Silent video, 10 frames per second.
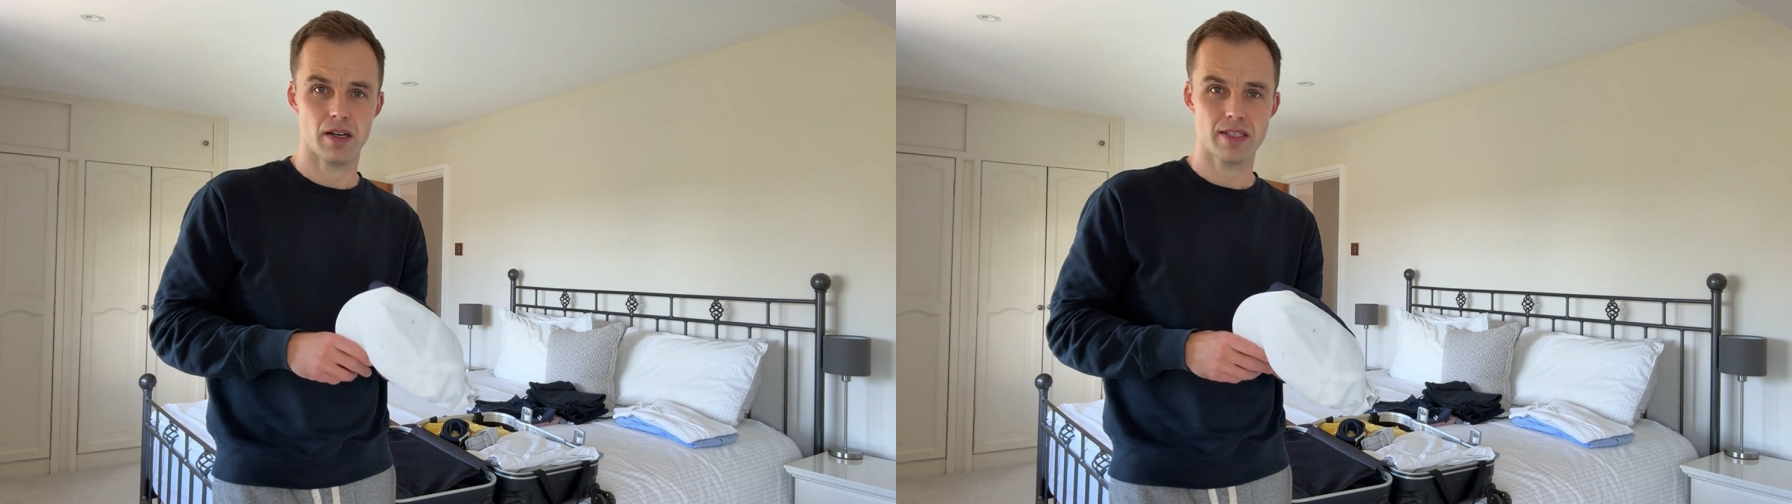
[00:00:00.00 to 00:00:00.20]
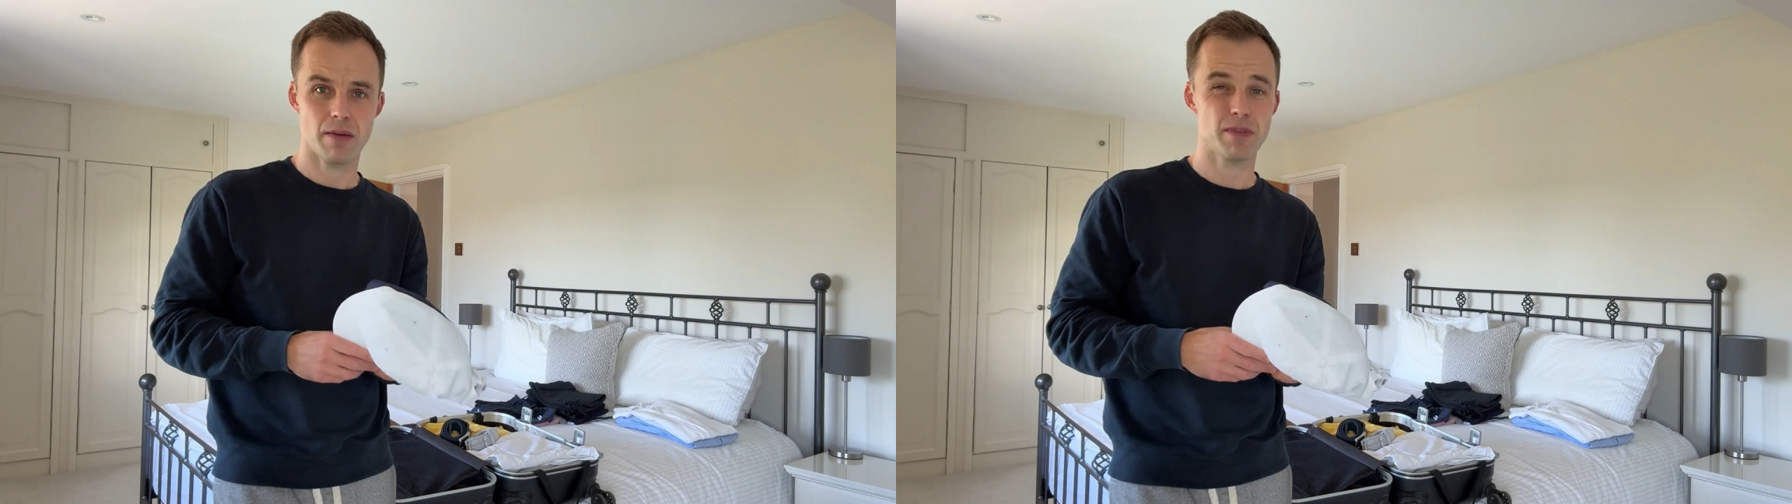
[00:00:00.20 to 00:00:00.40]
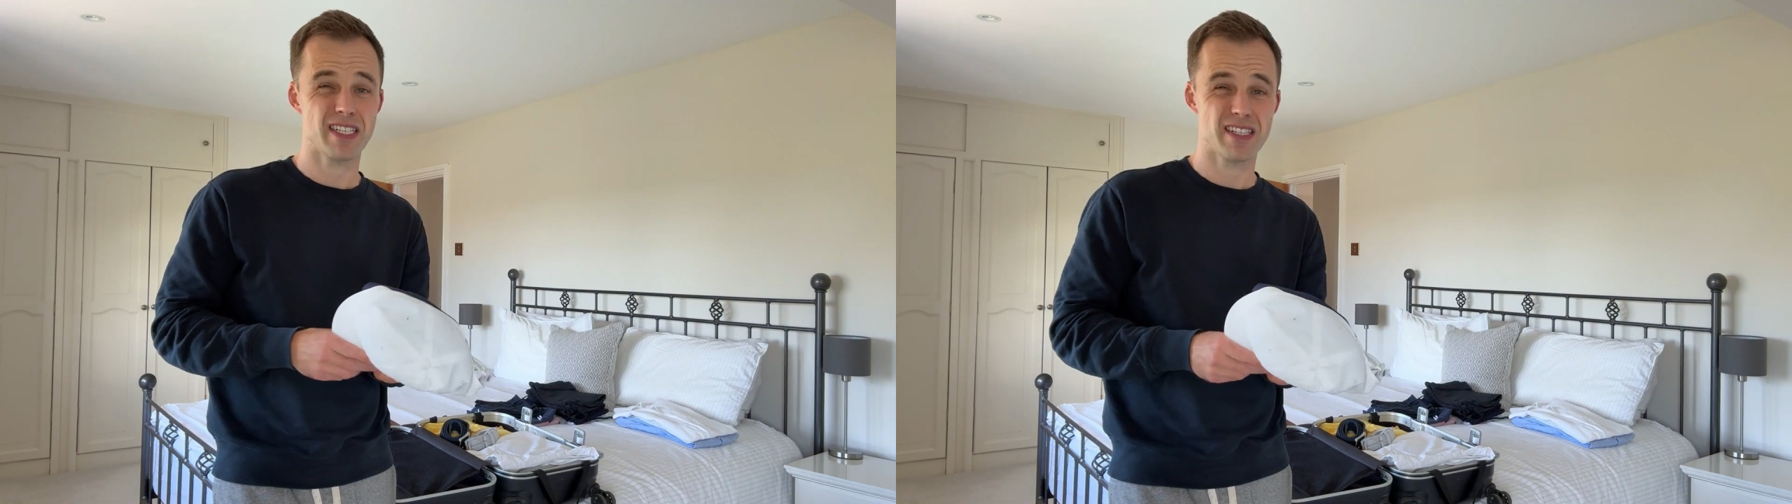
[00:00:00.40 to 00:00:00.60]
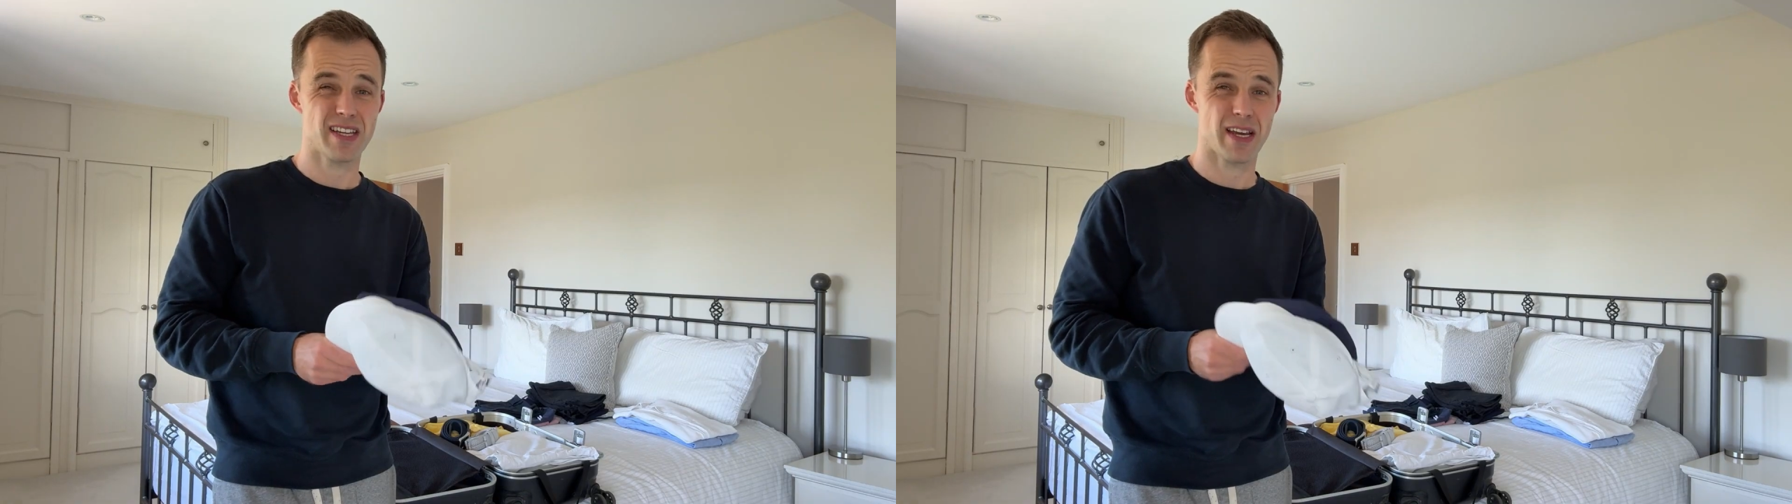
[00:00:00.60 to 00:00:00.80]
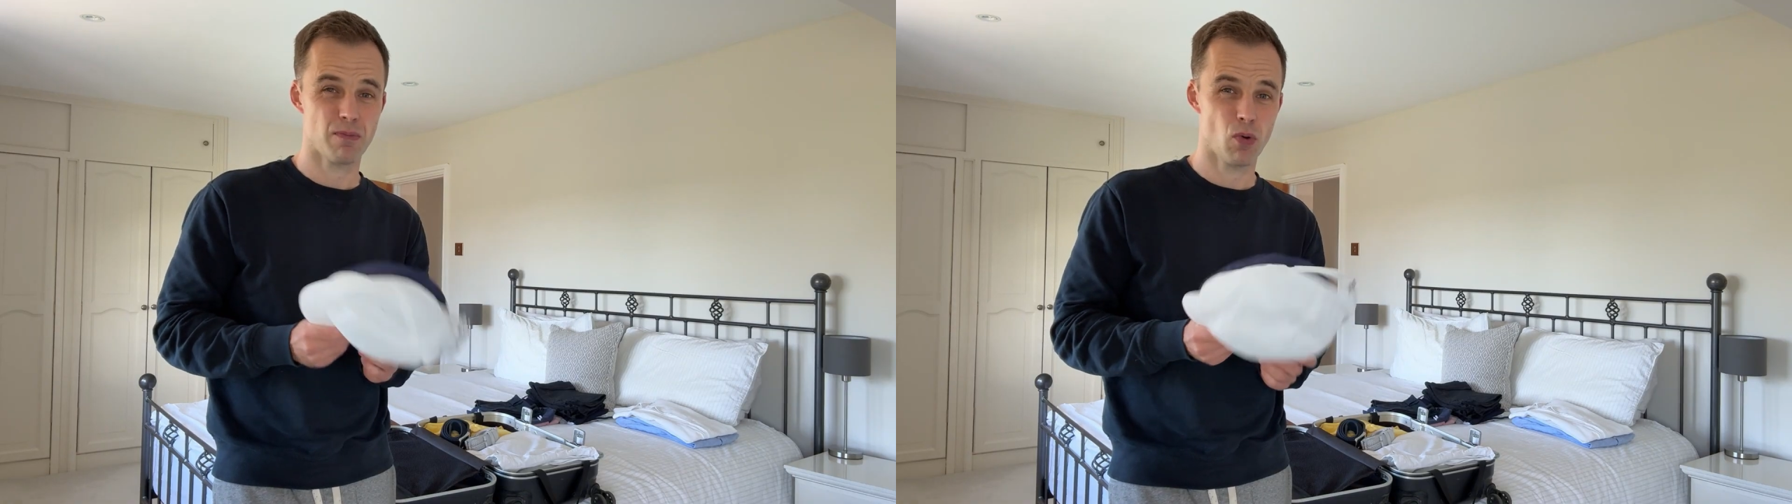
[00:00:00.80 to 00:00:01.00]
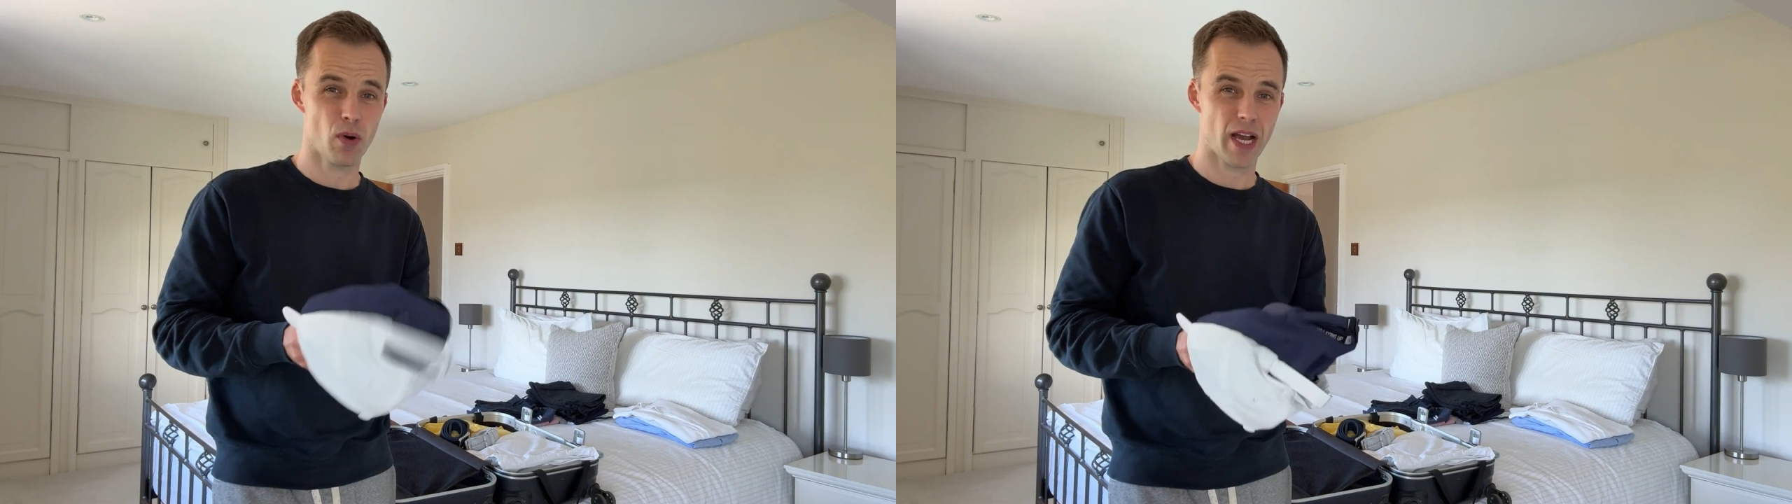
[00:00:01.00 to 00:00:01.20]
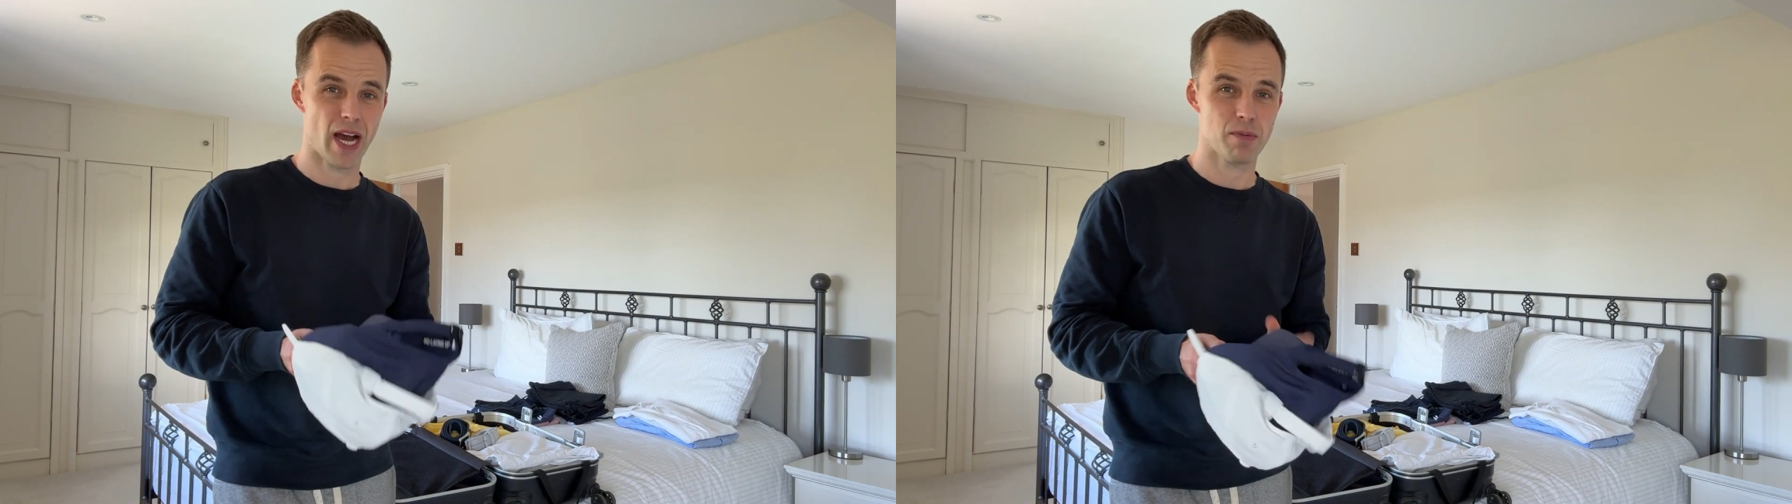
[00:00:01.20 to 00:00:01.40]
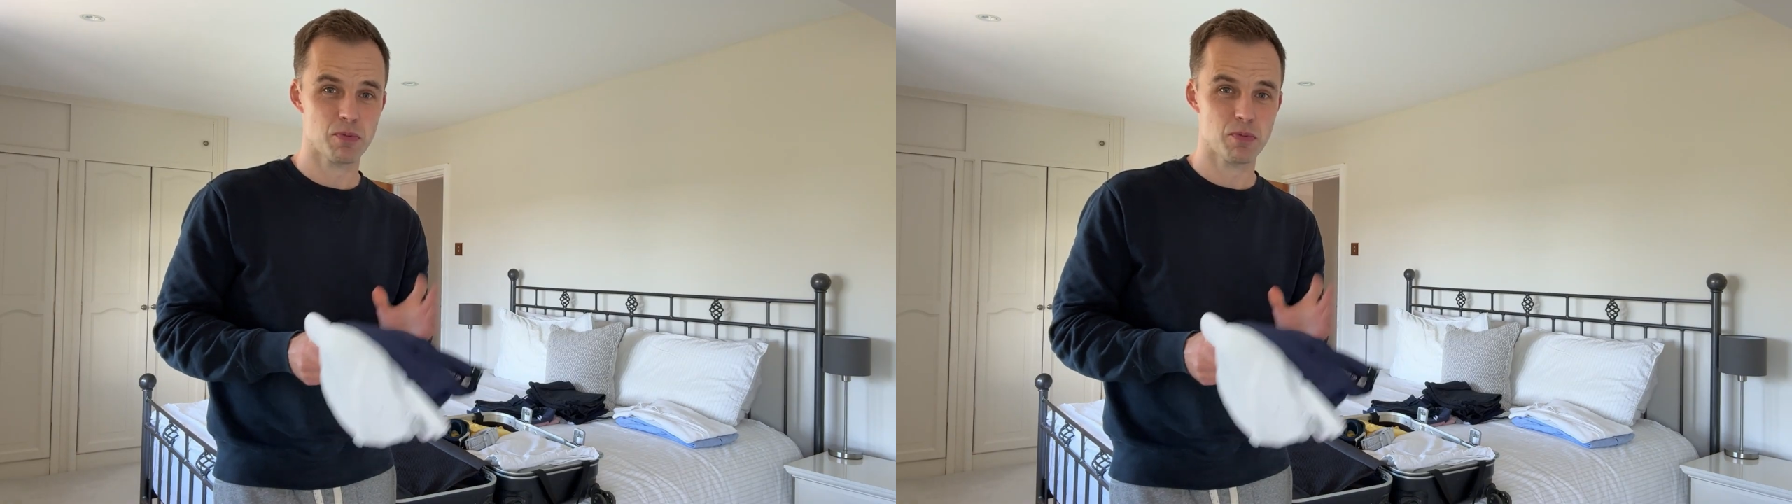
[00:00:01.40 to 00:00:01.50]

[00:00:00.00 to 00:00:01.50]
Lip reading: tempting to take more caps,